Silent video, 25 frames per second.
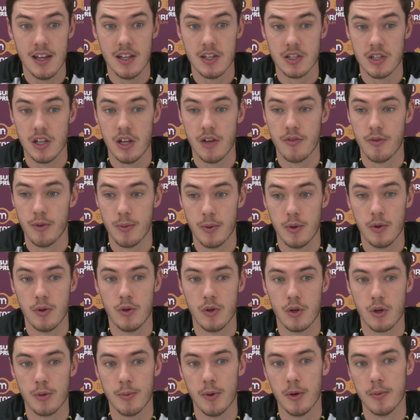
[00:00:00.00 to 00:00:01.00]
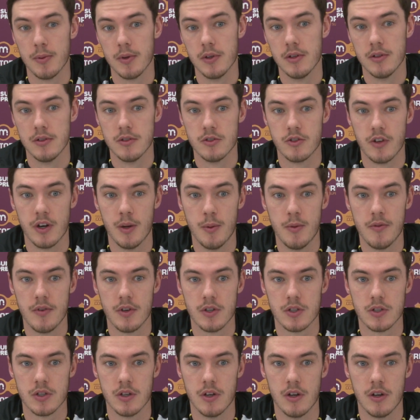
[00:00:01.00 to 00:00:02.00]
there's a lot of them who do come up and train with
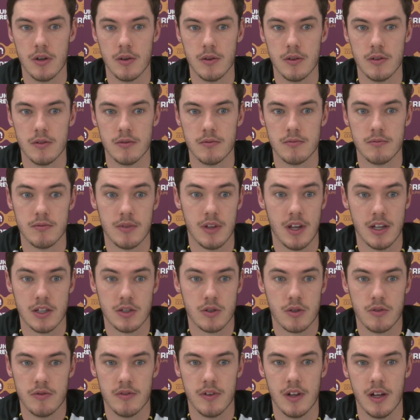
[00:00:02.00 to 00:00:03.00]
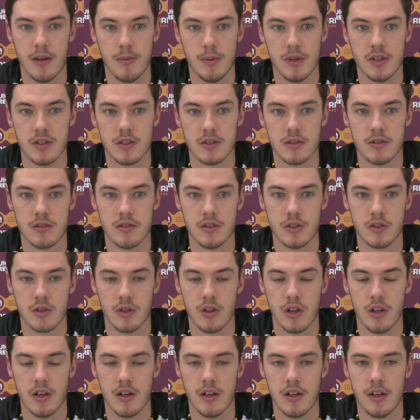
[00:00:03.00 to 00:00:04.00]
us, so that's good for them. It's it's good
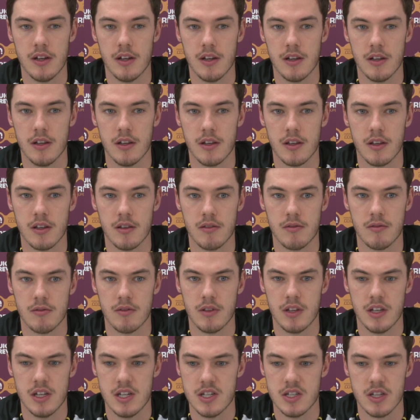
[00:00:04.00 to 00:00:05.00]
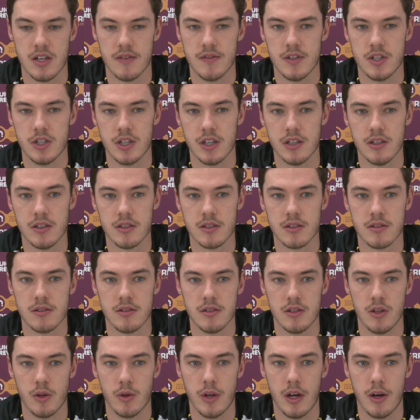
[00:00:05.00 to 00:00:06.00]
learning, and they deserve the chance,
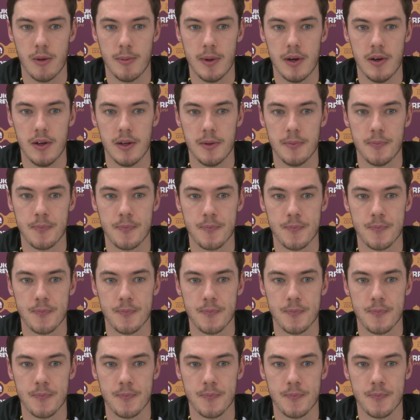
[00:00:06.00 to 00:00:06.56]
no doubt about it.